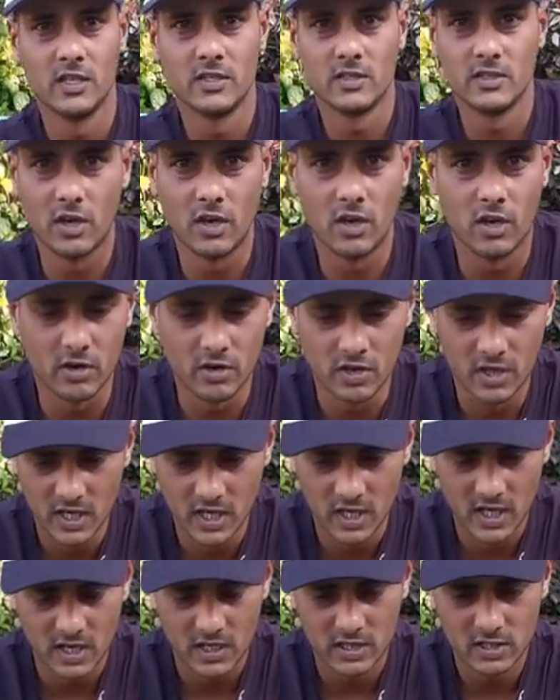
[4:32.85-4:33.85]
So
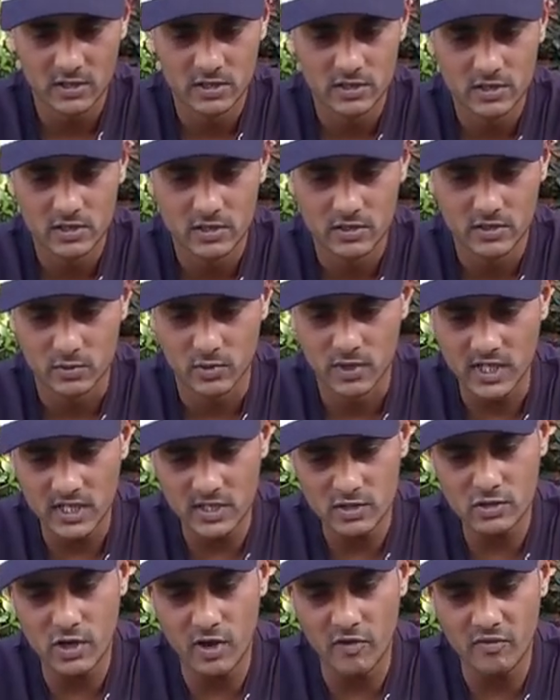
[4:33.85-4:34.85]
with
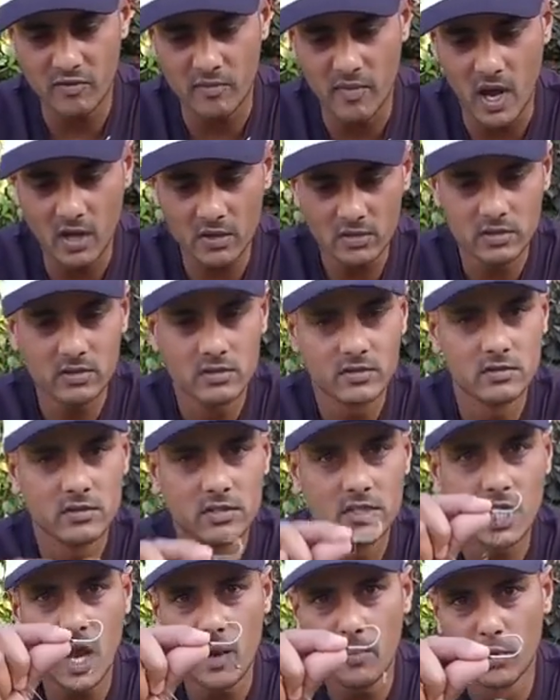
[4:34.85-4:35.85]
that soft mouth,
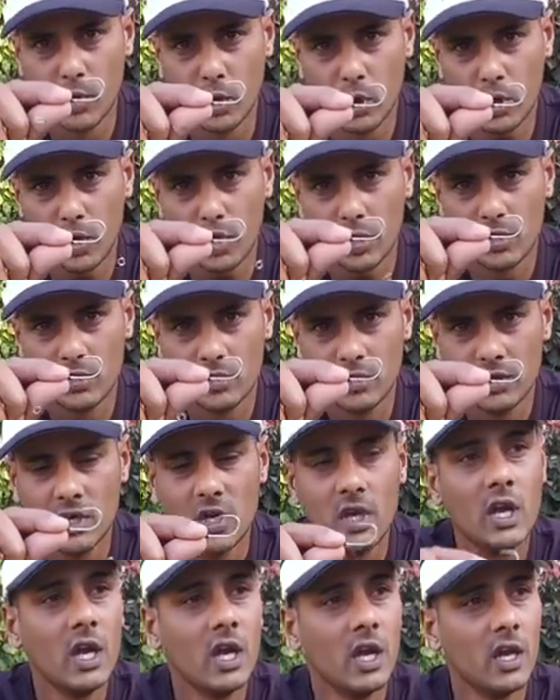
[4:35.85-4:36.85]
sharp hook,
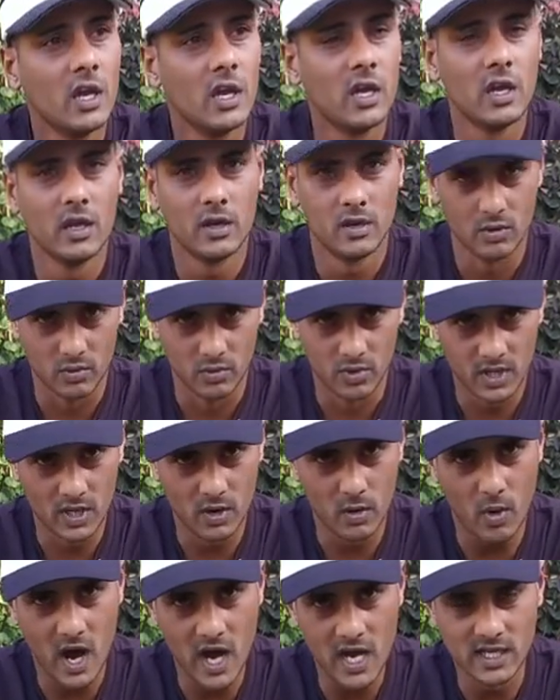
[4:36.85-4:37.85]
with
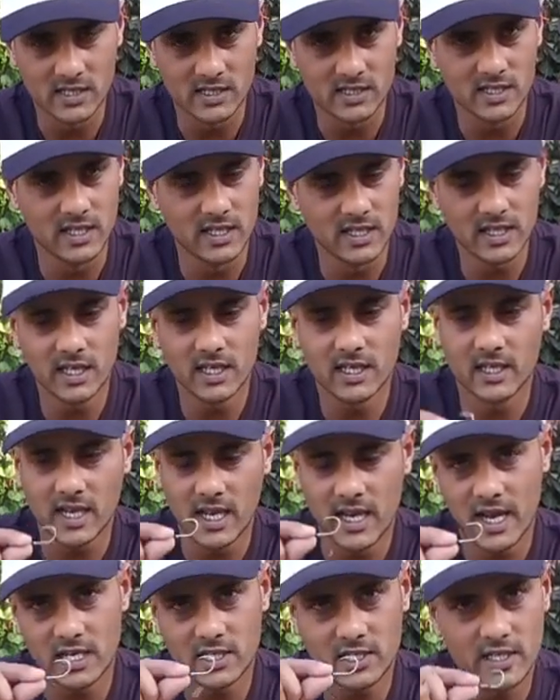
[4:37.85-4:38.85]
a wire sinker,
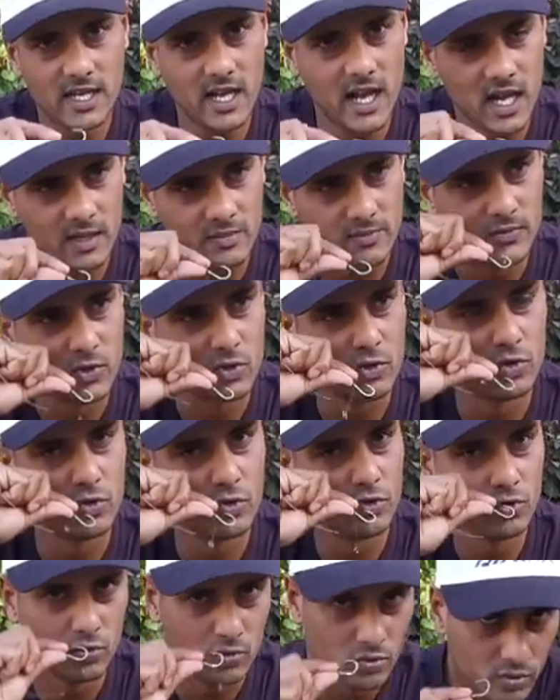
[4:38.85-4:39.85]
that actually helps you
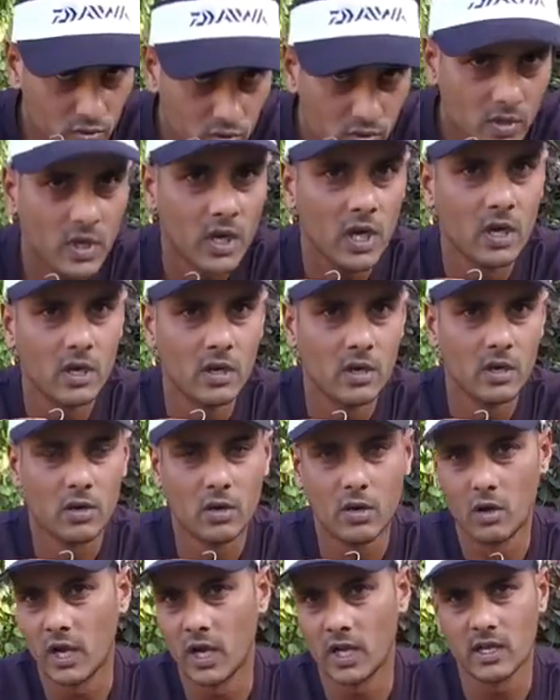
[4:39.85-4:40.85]
to
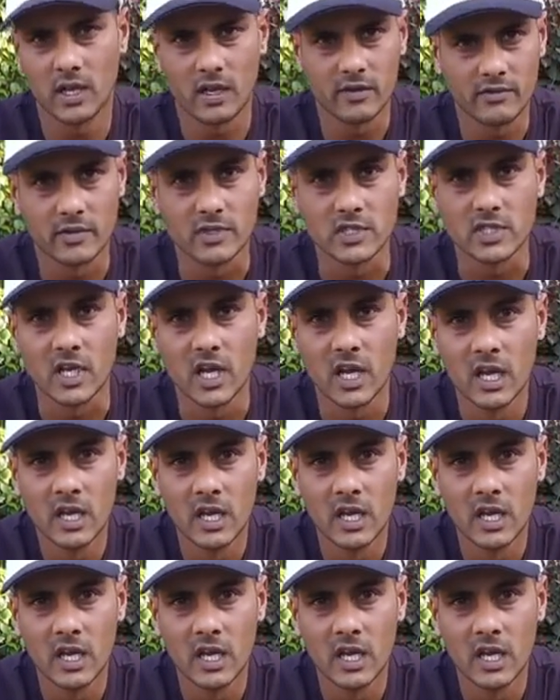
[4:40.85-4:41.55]
connect that fish.